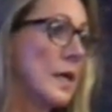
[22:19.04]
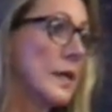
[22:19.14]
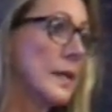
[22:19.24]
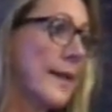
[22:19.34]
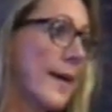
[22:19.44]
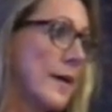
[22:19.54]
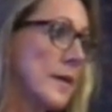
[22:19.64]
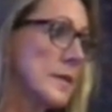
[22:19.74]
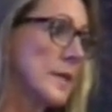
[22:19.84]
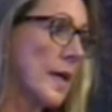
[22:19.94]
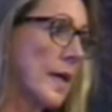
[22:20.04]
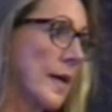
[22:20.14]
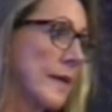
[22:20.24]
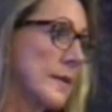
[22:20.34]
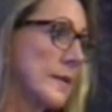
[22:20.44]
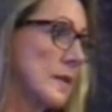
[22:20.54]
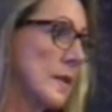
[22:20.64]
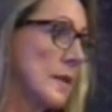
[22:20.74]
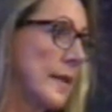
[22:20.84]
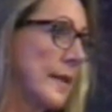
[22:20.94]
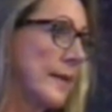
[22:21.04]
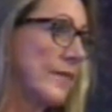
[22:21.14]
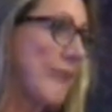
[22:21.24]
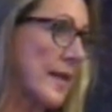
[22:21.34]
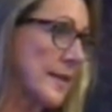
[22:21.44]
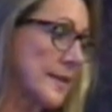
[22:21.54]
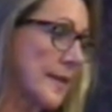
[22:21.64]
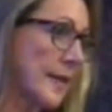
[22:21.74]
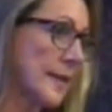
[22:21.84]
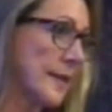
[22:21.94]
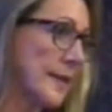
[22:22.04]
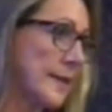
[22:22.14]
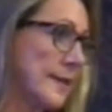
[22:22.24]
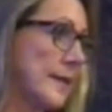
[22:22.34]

the clouds and validated